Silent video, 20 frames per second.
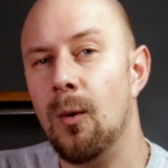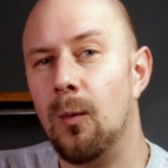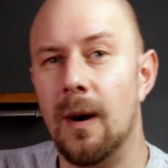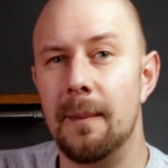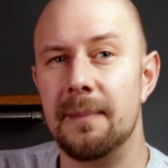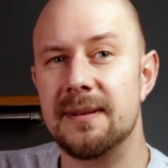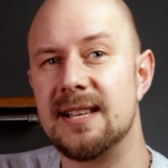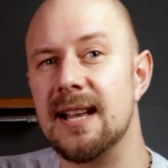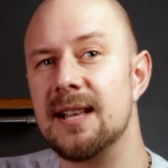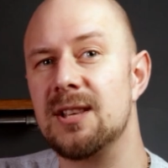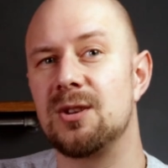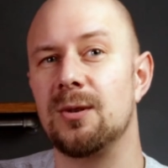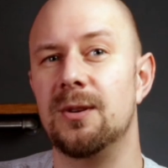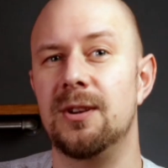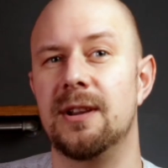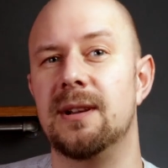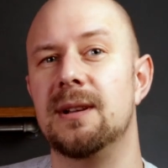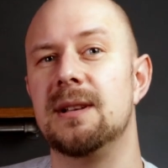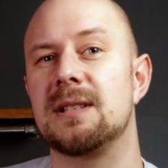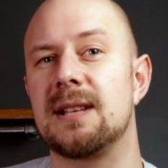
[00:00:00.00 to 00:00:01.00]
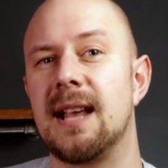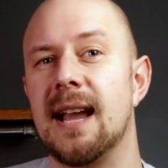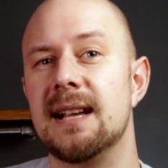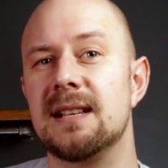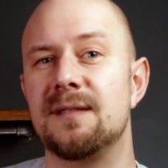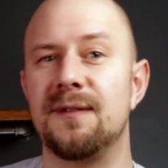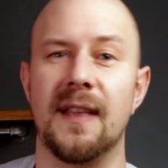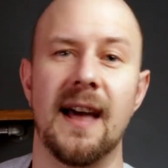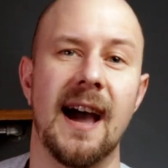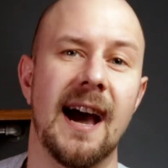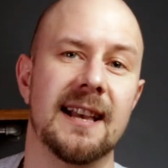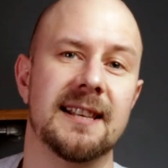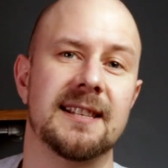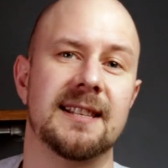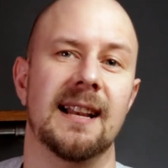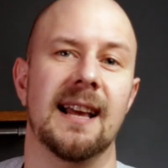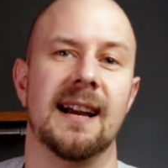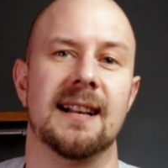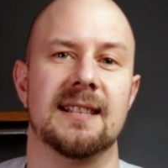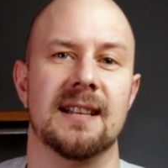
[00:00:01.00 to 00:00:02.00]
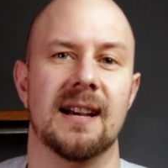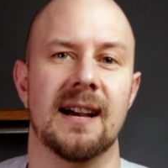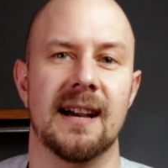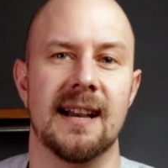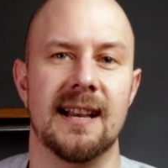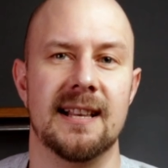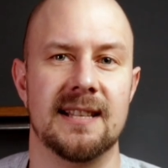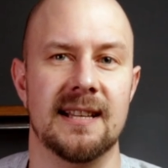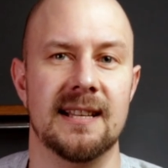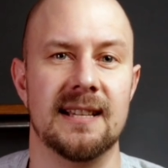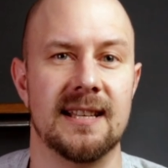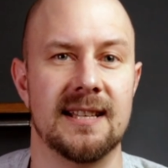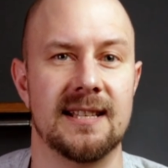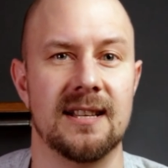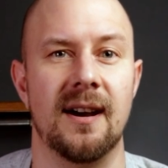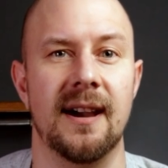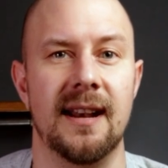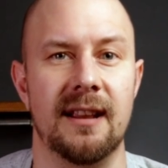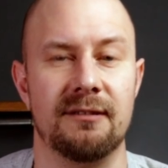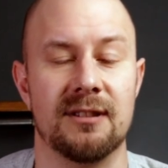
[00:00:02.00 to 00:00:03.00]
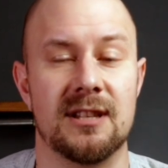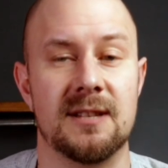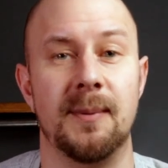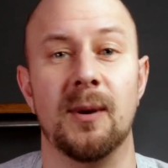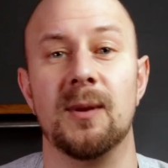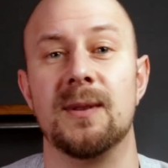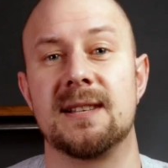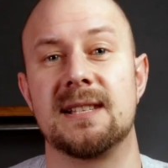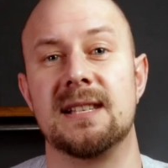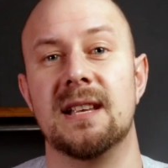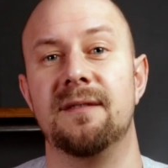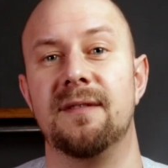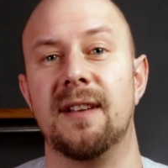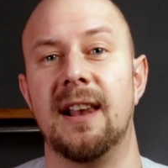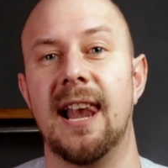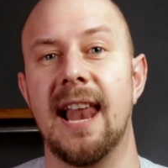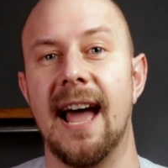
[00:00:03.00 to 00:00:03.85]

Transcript: One potential use case for the has selector is in designing responsive